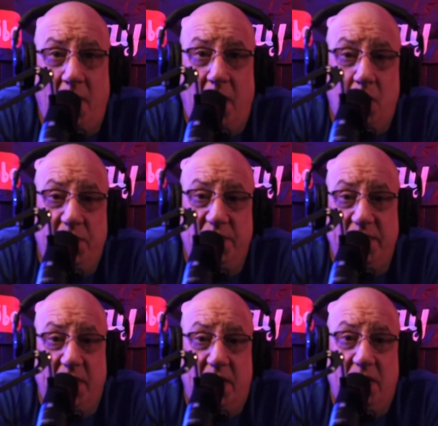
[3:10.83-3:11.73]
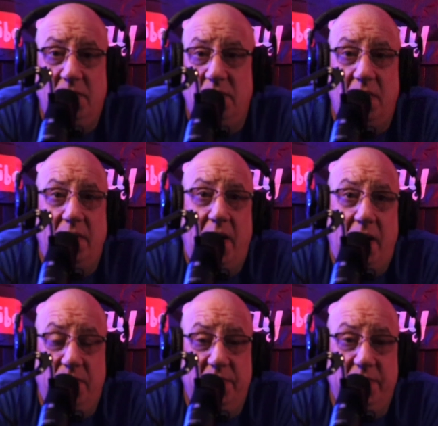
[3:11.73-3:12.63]
I wasn't there. I
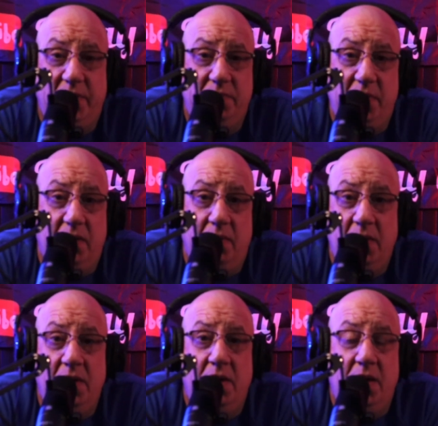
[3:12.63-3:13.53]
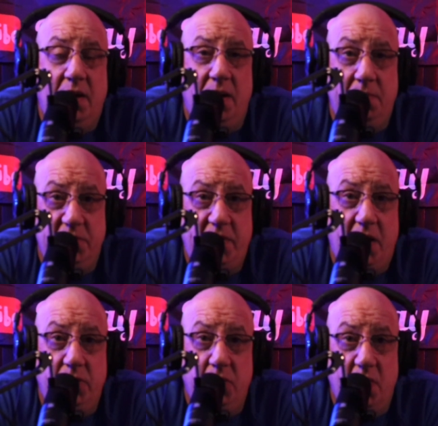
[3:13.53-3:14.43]
don't really, I'm just
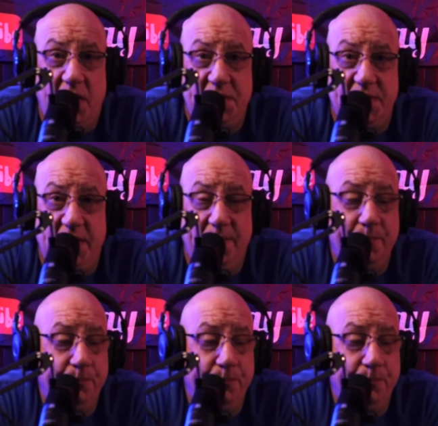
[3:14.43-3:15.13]
telling you what I see.